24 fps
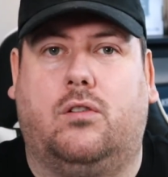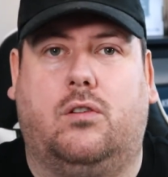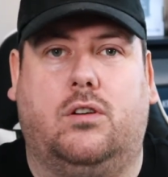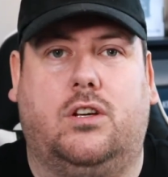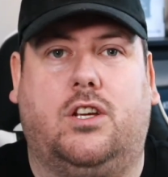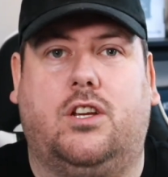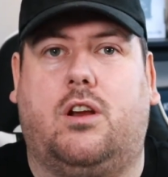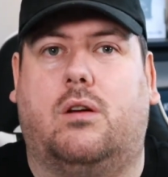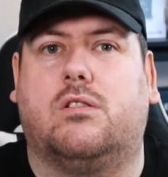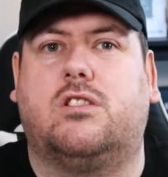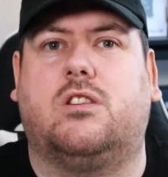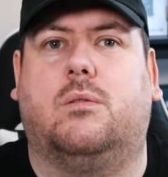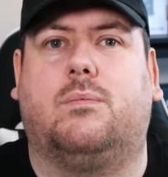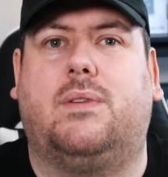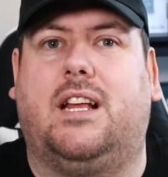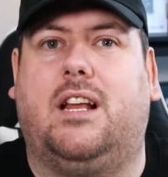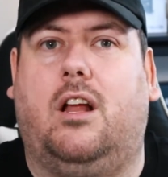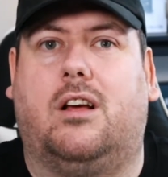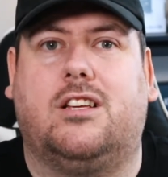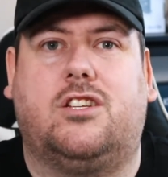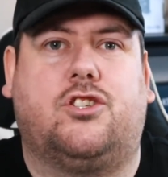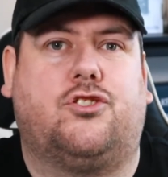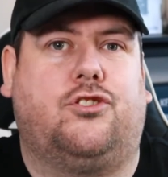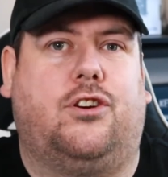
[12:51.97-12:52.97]
you know, something like
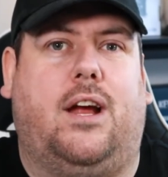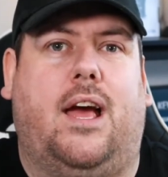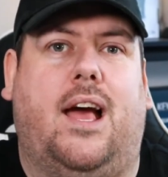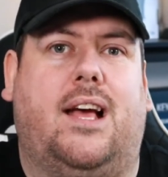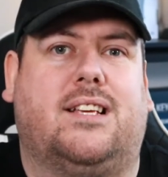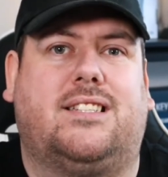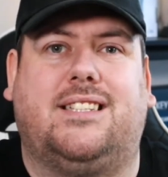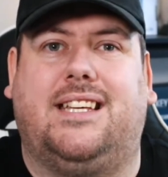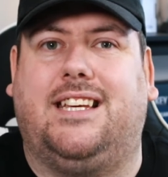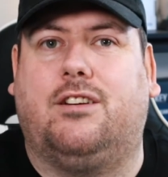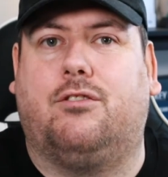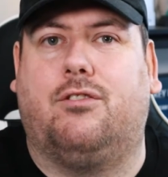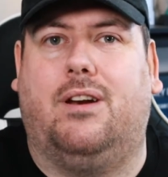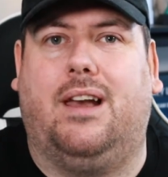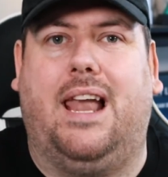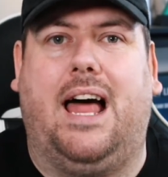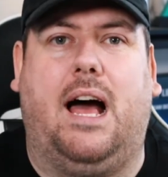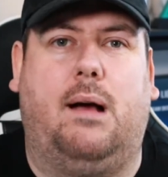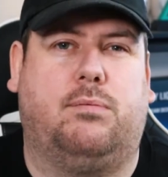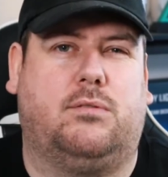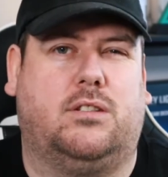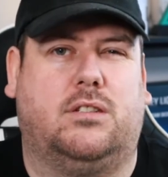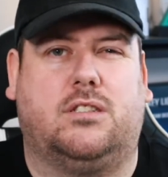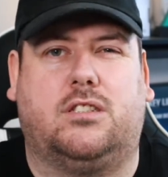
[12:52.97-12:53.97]
Secret
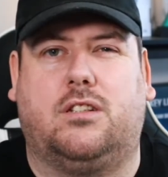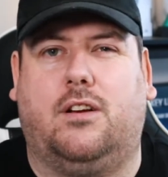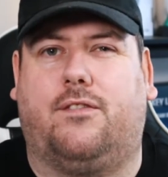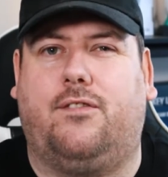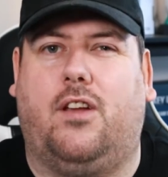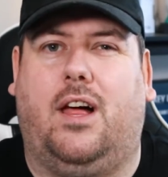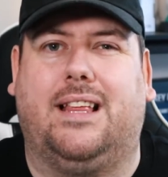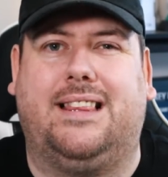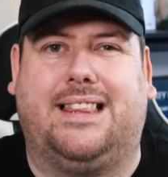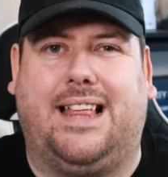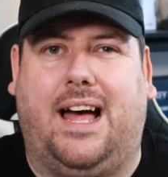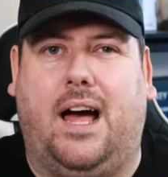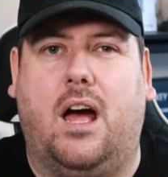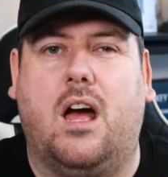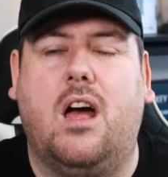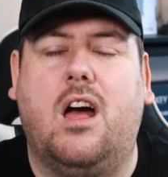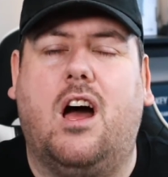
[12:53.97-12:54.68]
Labs and stuff like that.